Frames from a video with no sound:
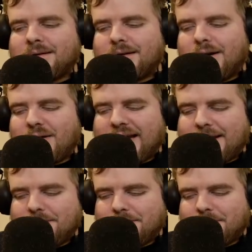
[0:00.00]

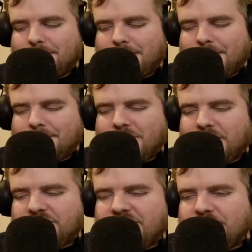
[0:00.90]
Okay.
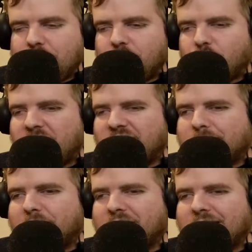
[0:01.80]
There is a use
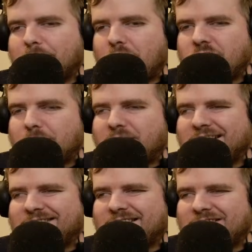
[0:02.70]
widget button. I'm going to
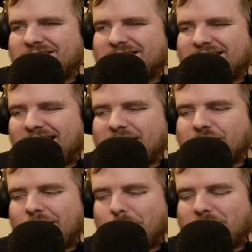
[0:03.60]
press it. I've
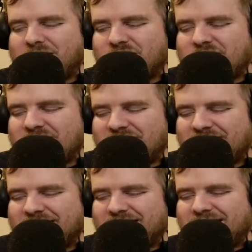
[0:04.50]
now pressed it.
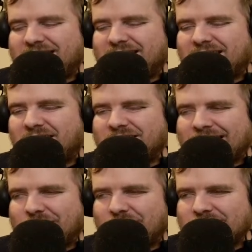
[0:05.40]
Aren't
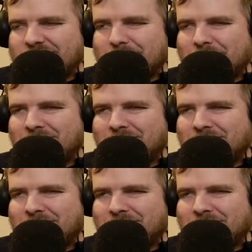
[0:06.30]
I awesome?